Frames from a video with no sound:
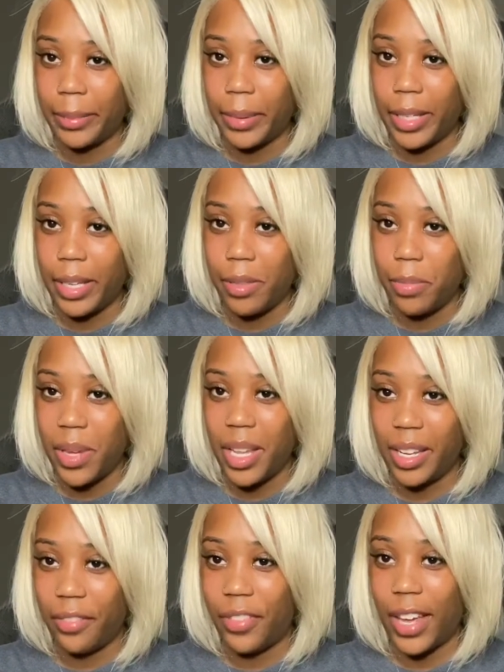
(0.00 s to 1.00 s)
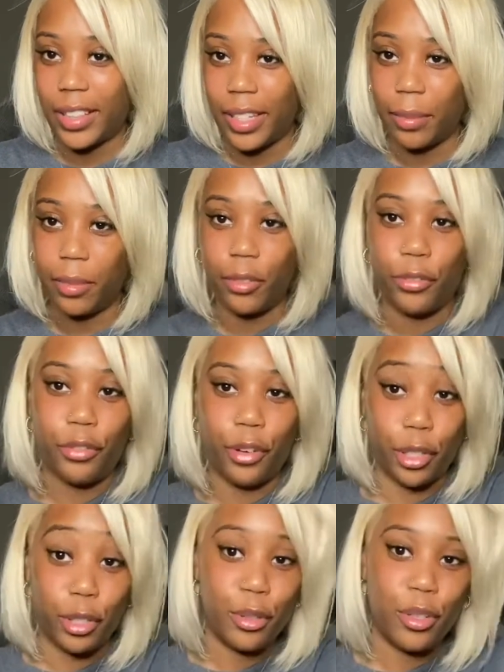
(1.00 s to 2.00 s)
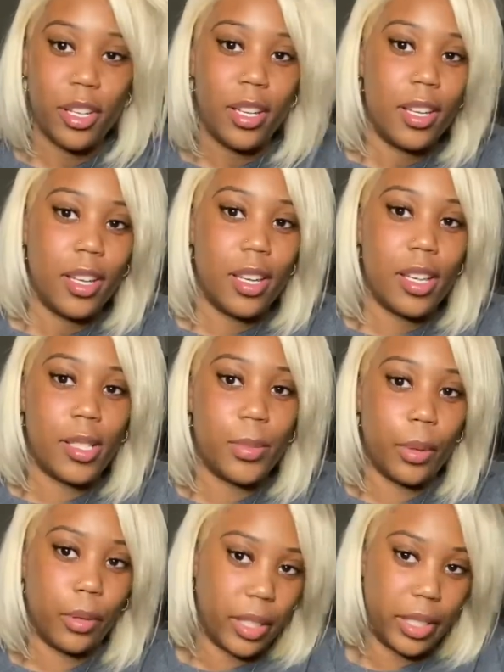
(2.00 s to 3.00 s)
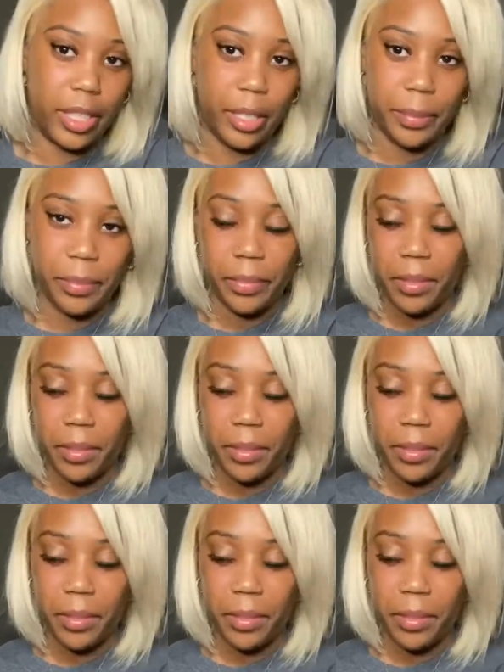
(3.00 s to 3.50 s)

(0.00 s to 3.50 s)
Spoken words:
because being the fact that the frontal is broken up,